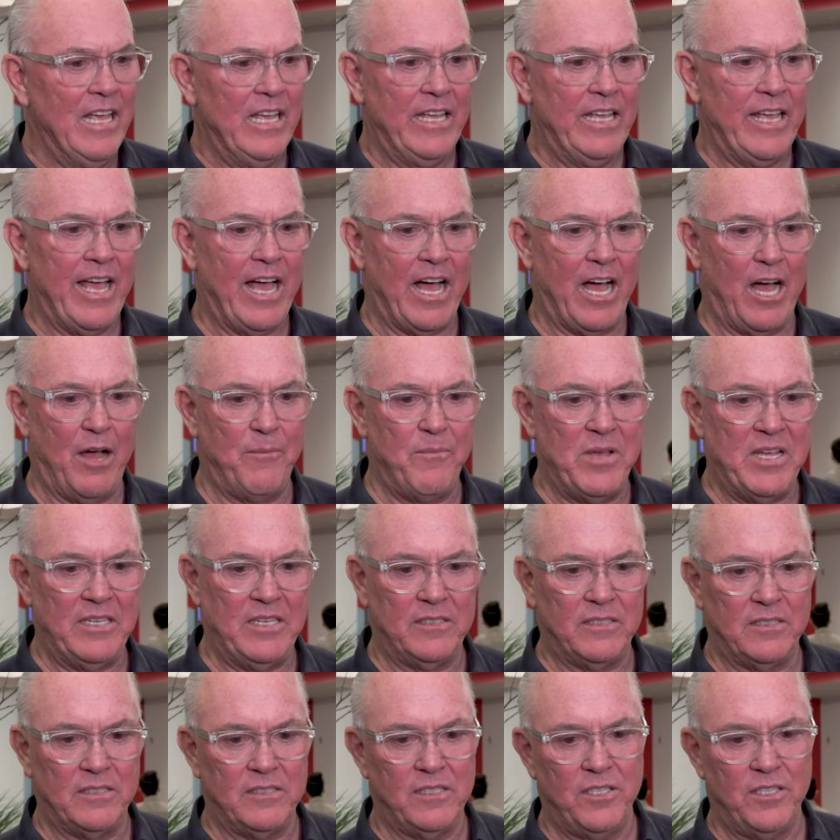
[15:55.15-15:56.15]
Yeah, I
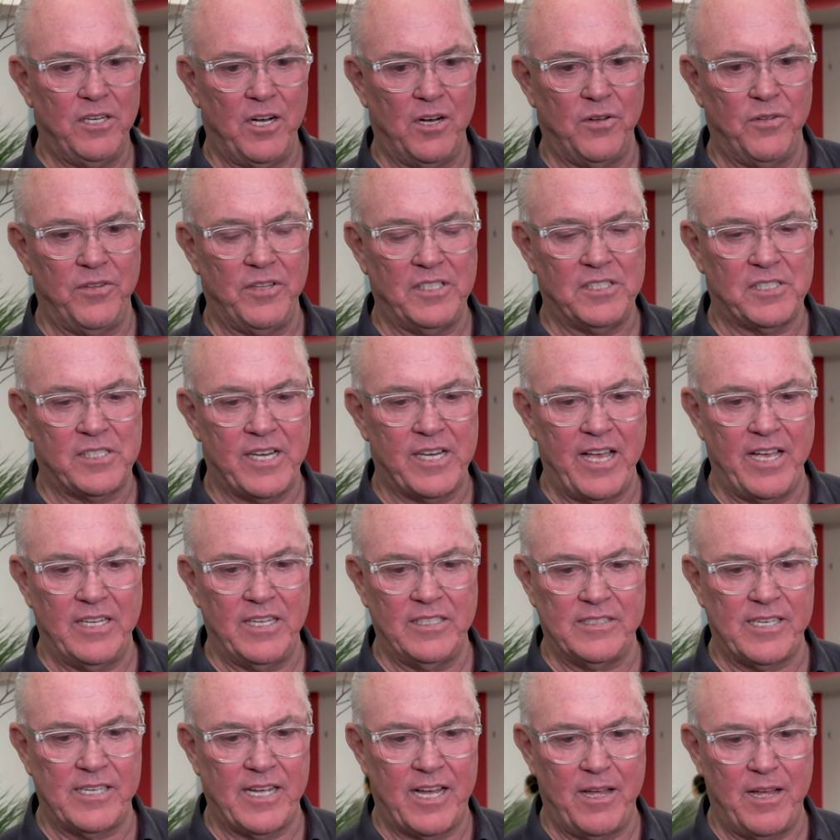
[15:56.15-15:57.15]
mean, you know, this day
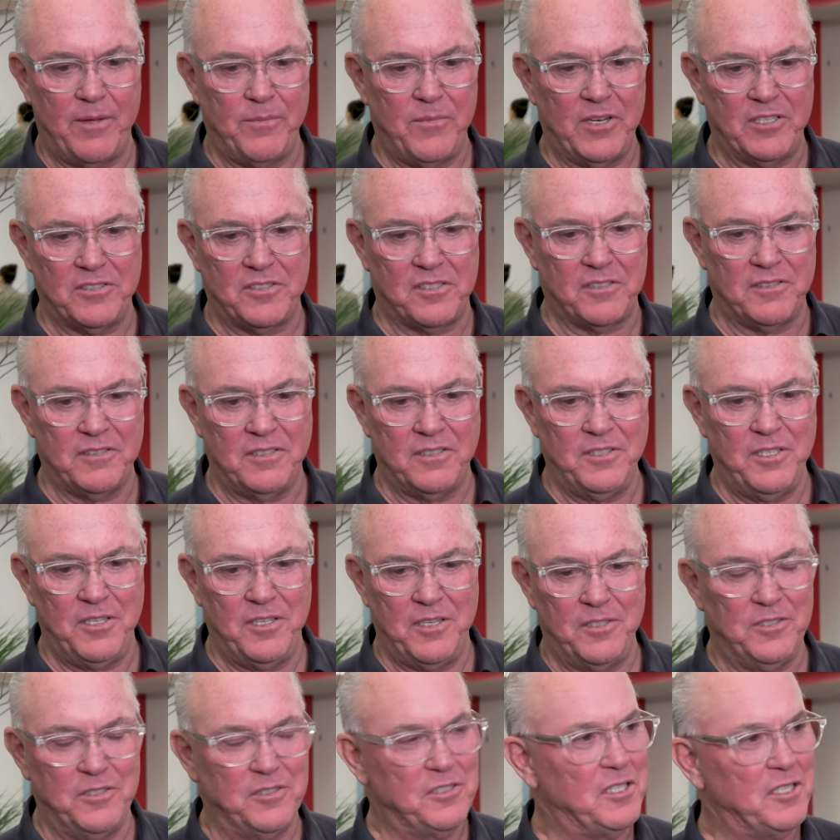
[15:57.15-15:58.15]
and time, there's a, you
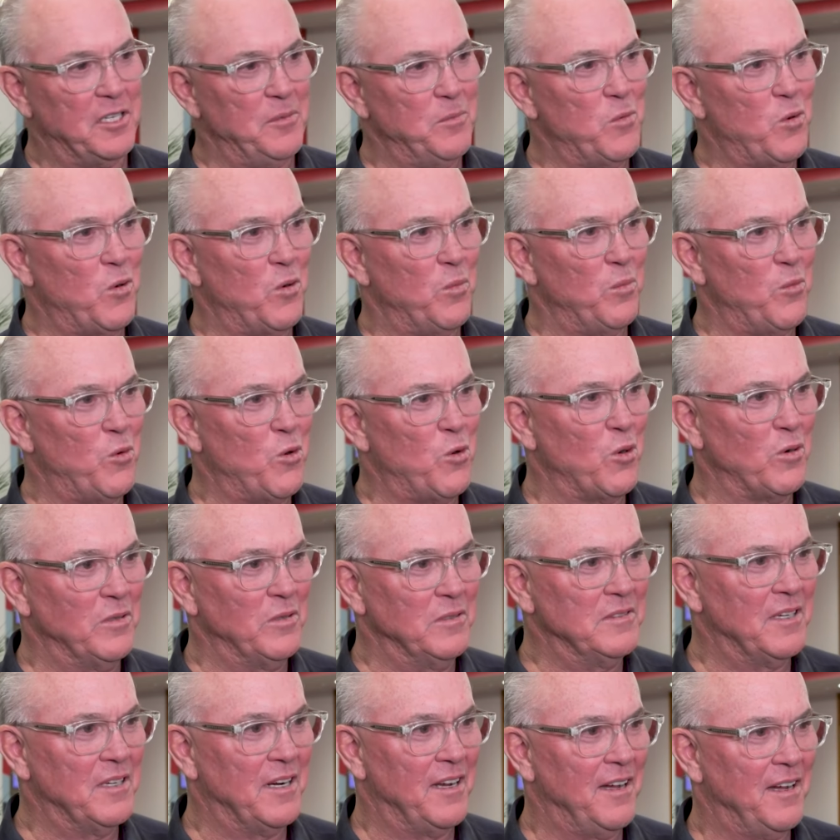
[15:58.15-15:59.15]
know, you see more and more,
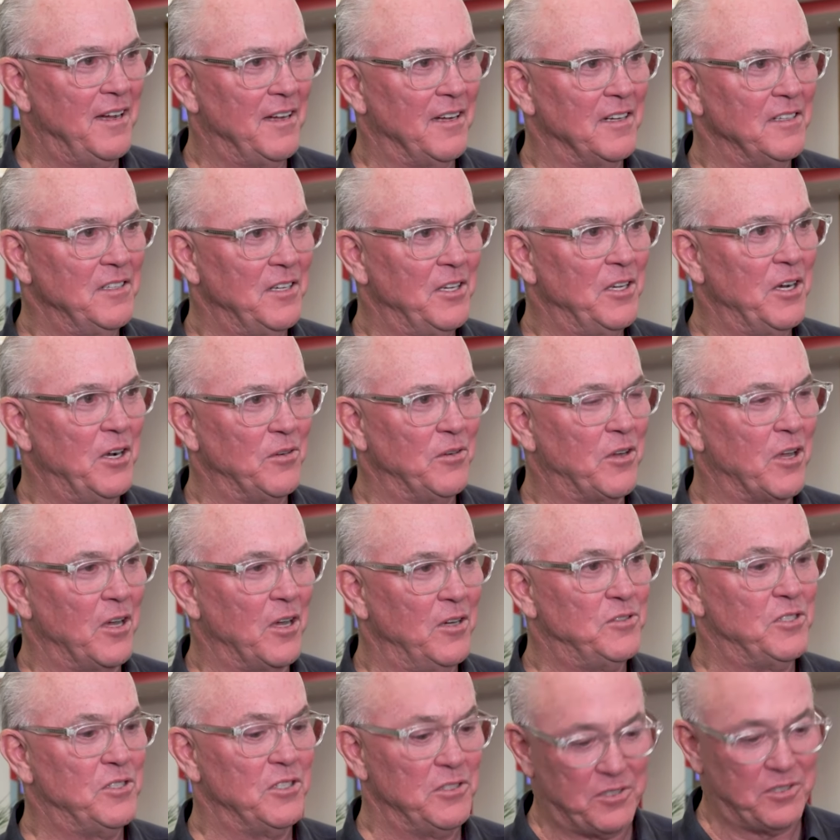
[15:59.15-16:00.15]
uh, you know,
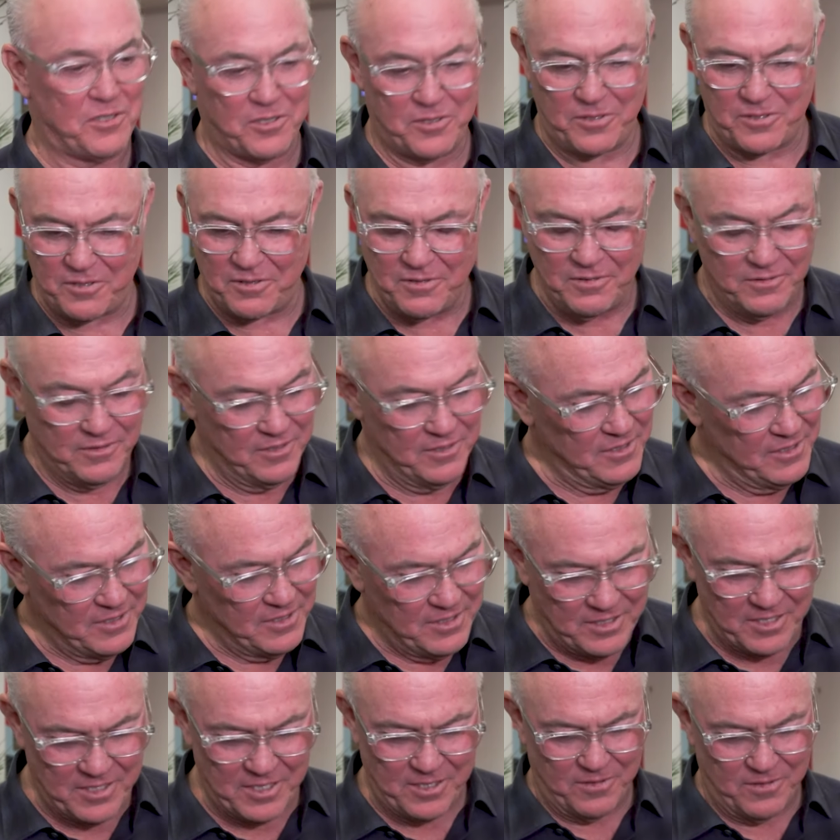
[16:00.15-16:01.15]
coaches who are,
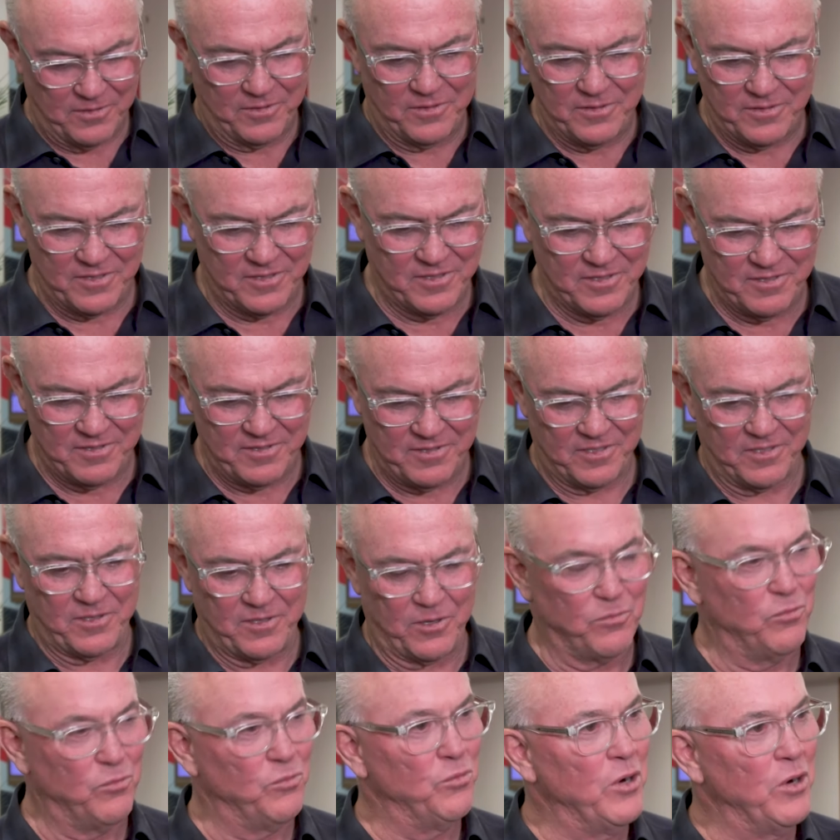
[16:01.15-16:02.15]
you know,
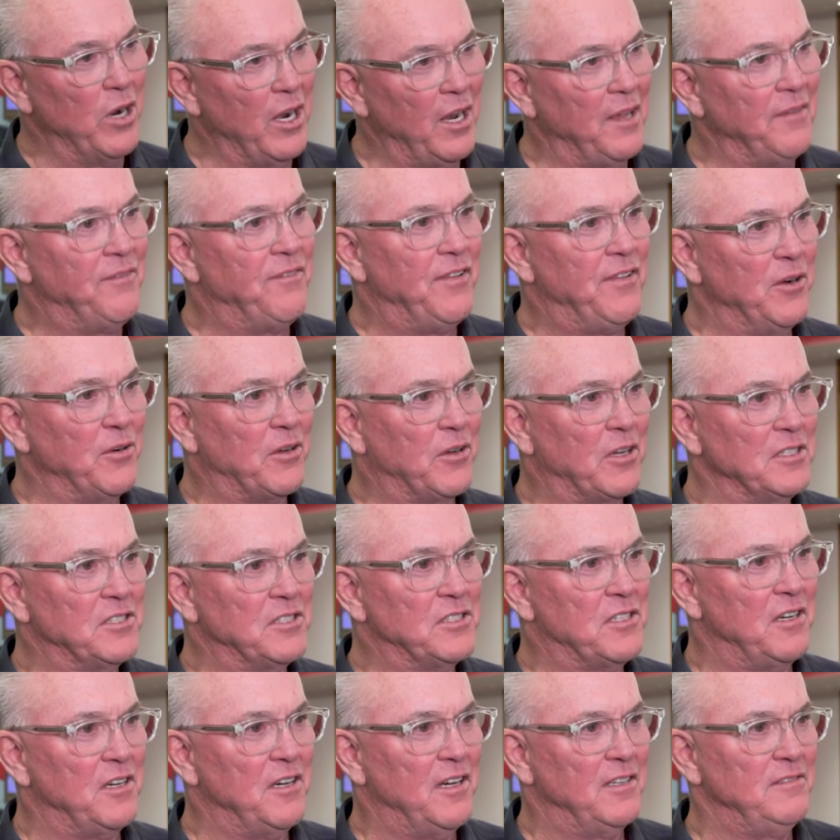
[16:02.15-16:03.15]
are really
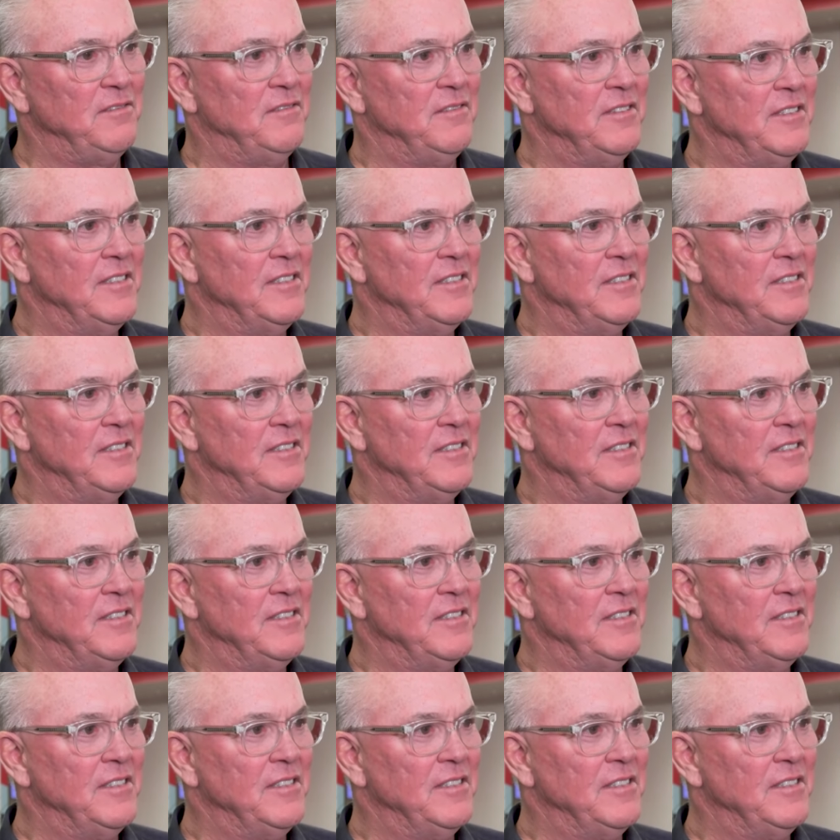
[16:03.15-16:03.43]
focused on.